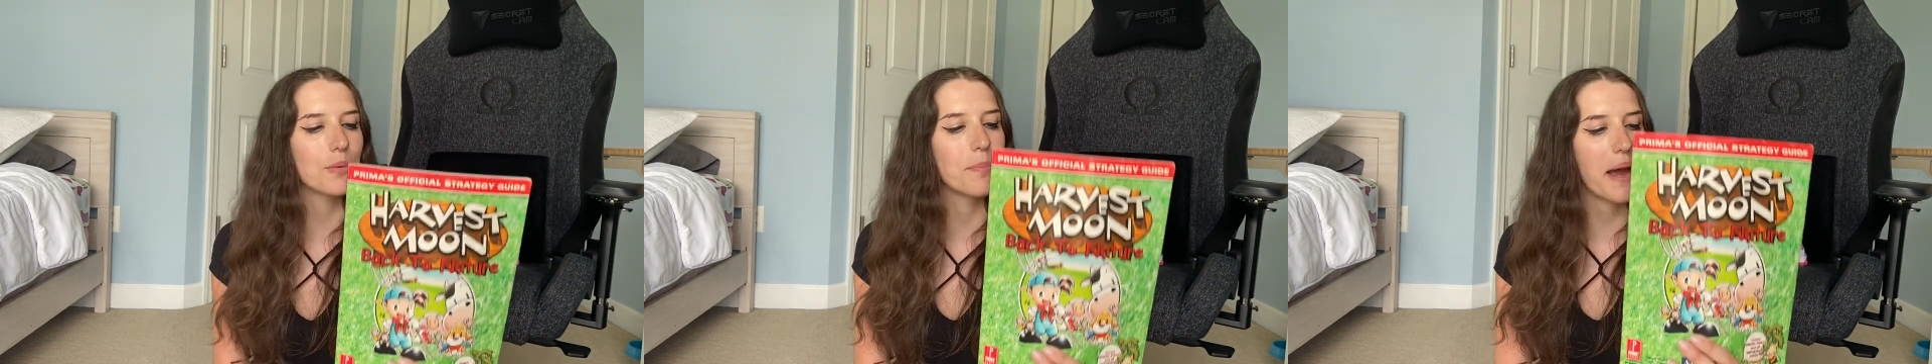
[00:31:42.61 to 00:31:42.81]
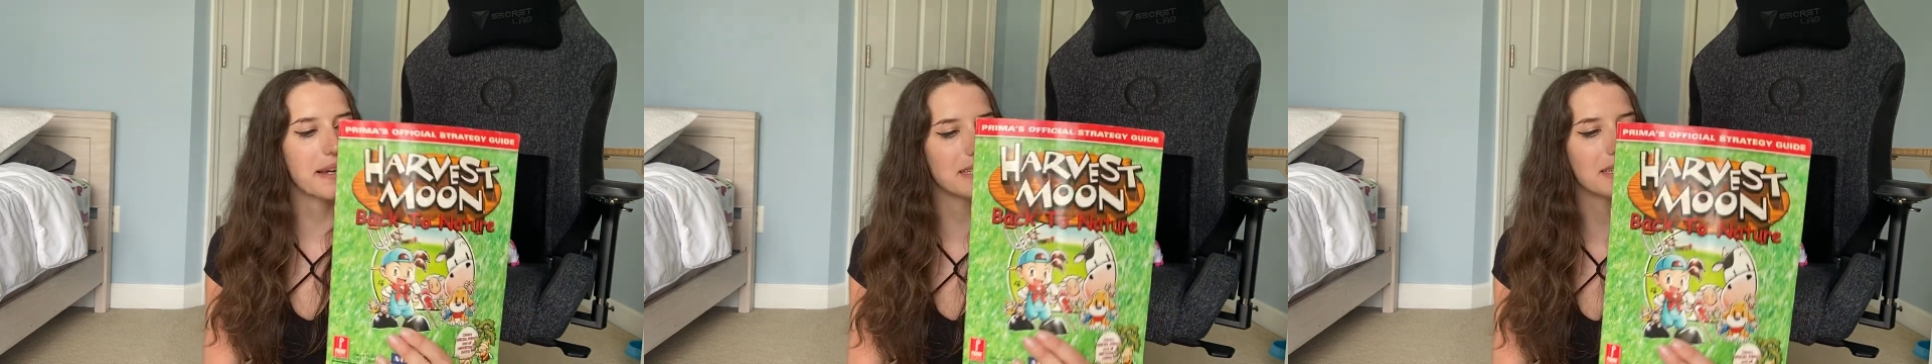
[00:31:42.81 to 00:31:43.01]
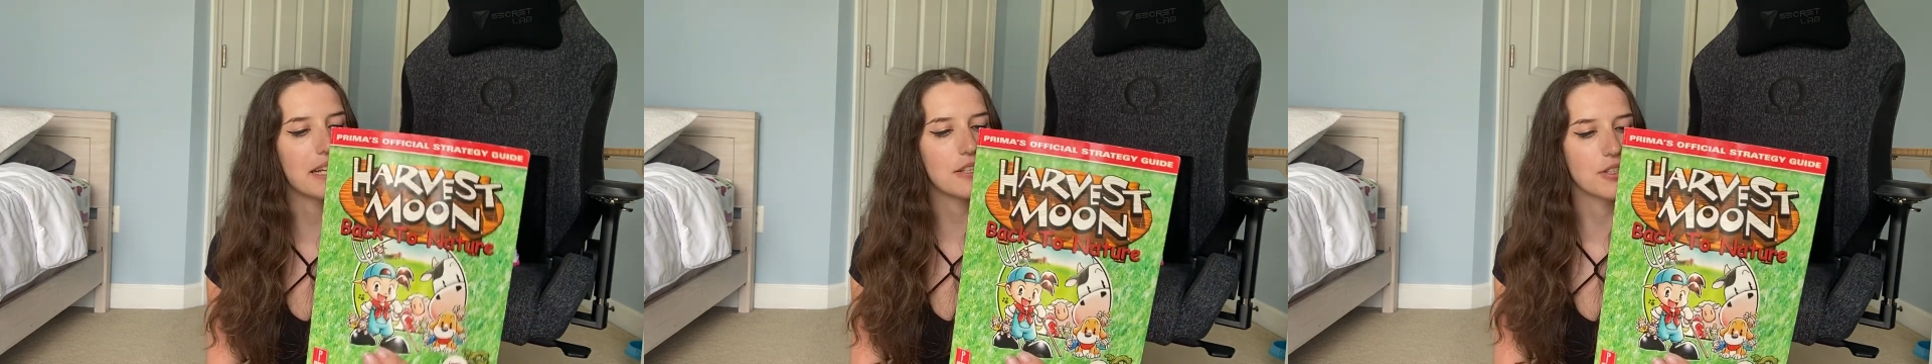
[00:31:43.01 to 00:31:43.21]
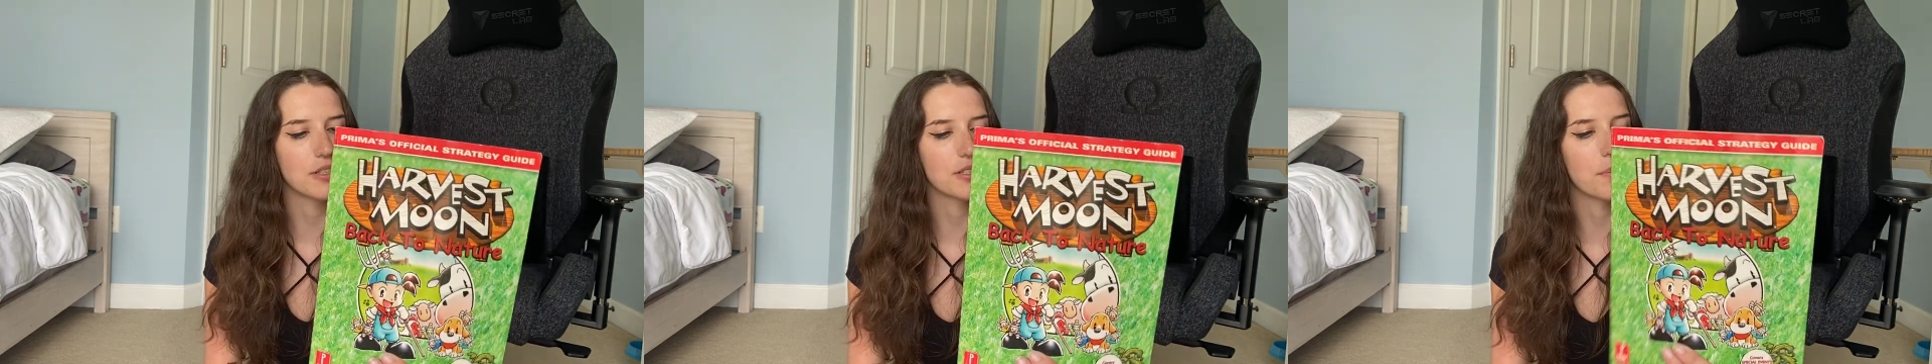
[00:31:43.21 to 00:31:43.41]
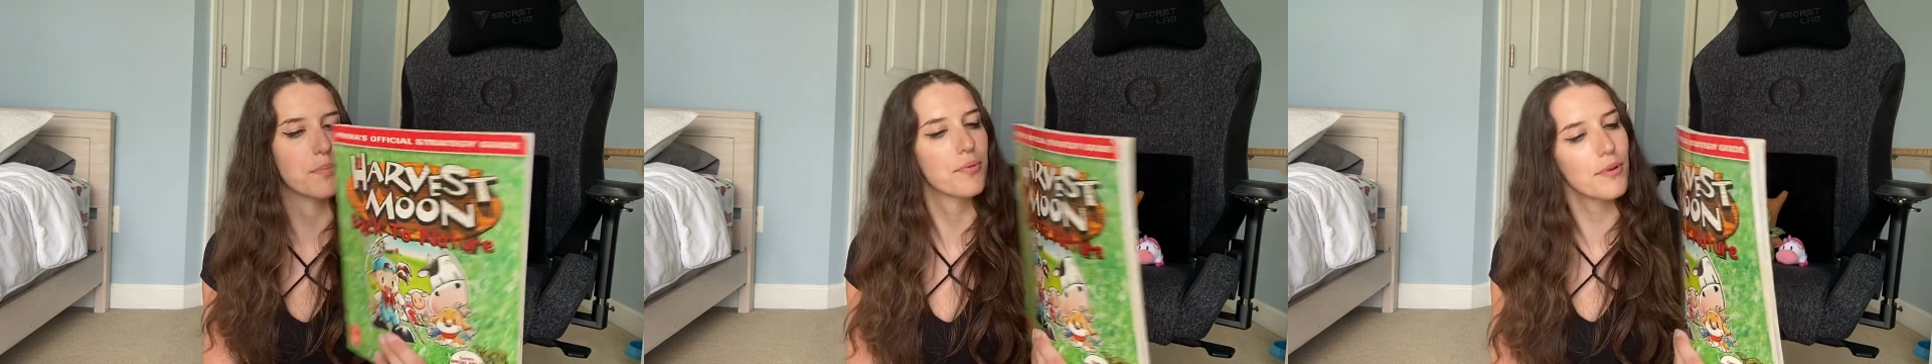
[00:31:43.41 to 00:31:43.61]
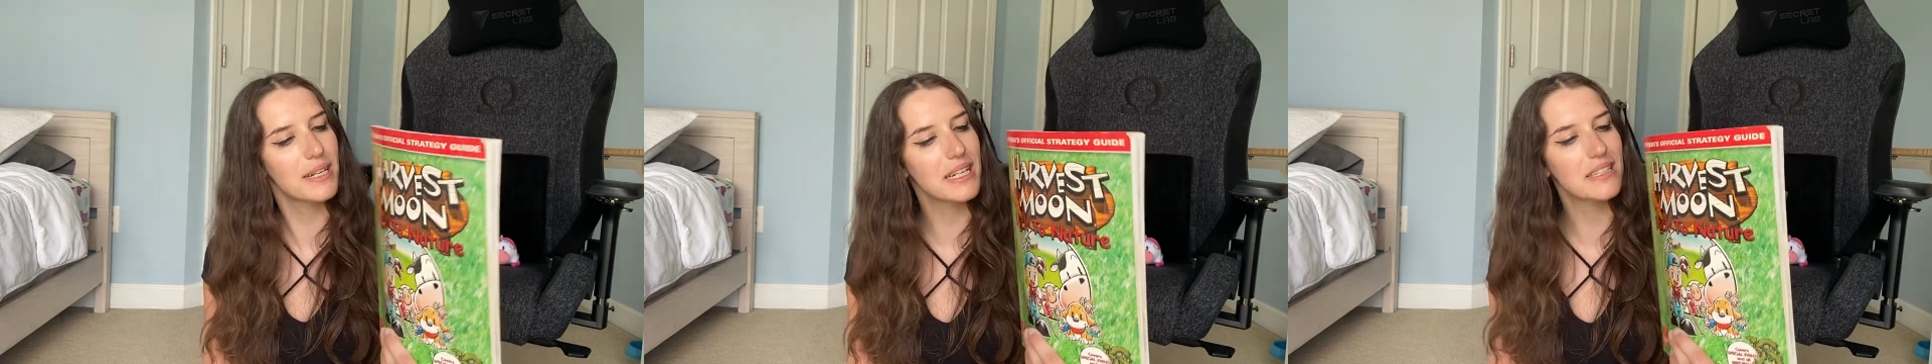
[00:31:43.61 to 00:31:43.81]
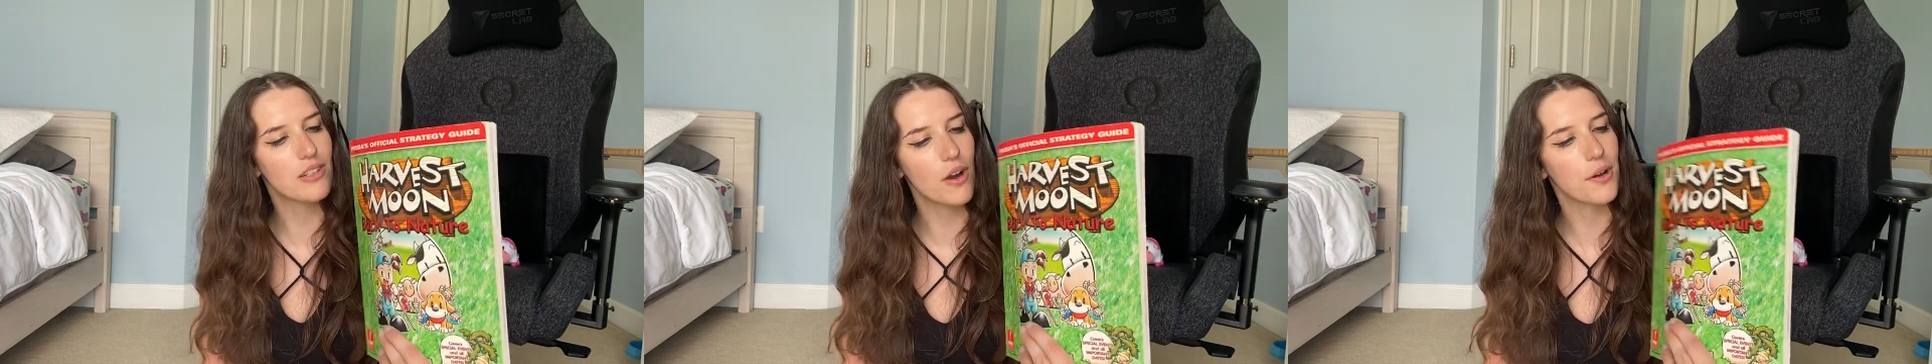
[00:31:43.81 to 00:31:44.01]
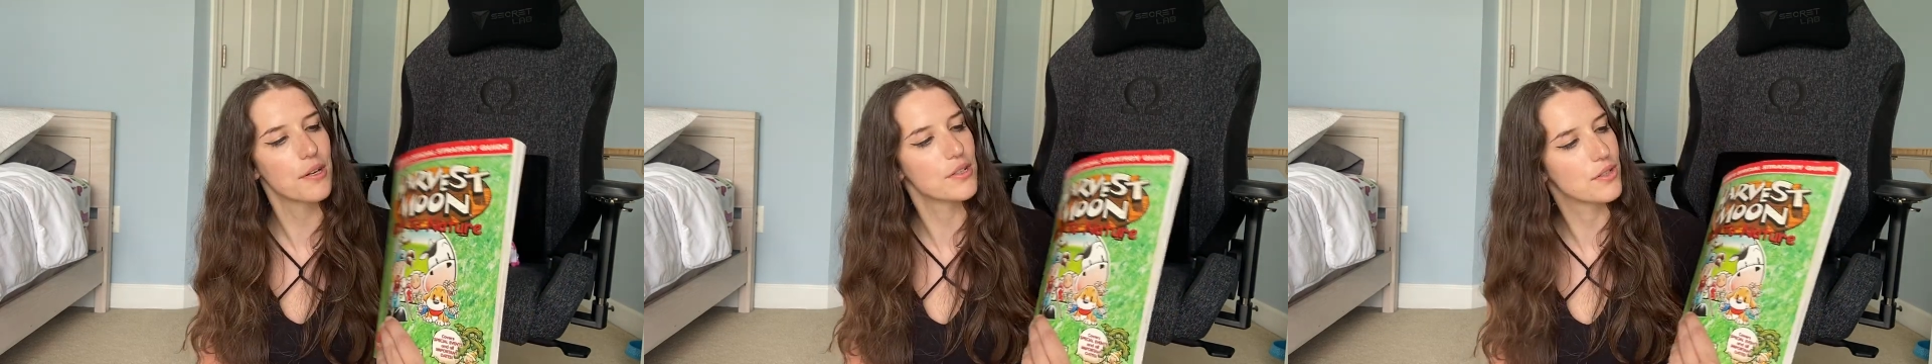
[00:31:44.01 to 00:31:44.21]
Back to Nature is a pretty
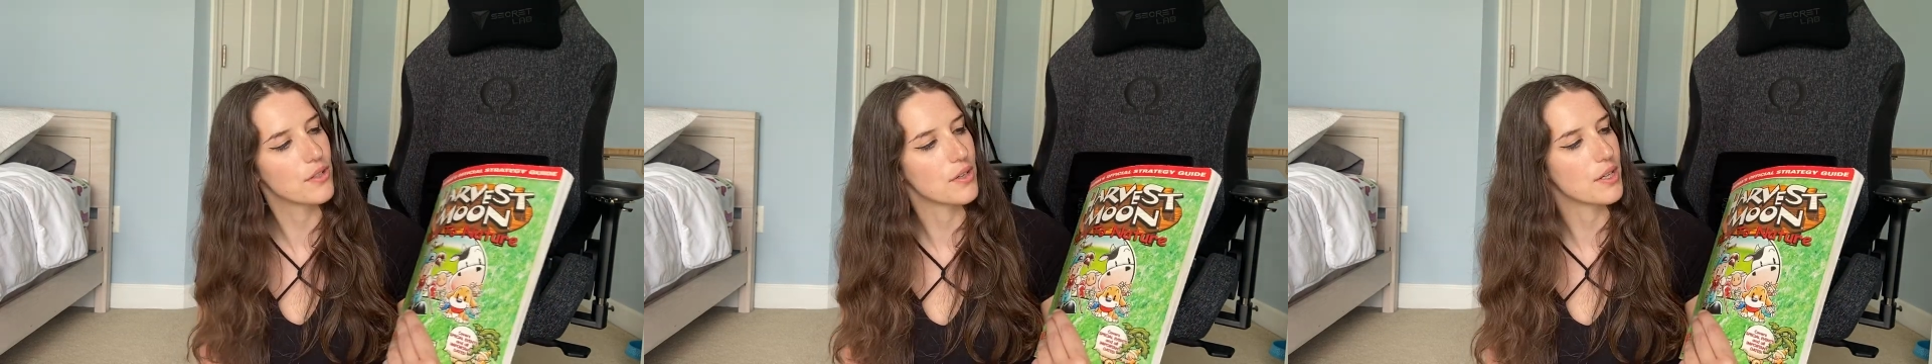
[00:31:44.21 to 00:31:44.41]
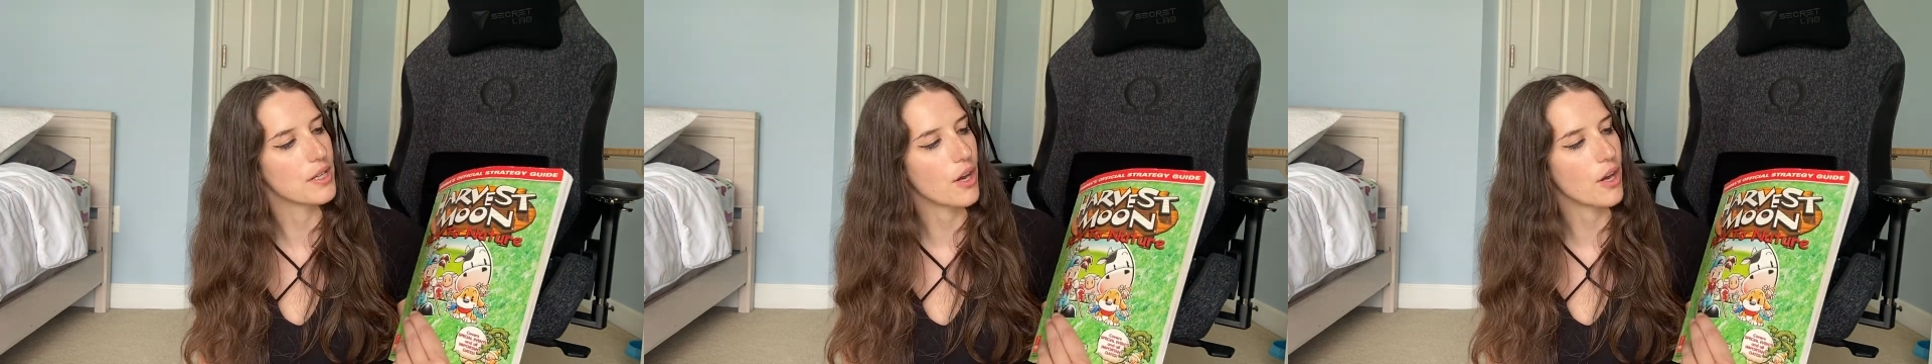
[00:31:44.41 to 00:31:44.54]
darn good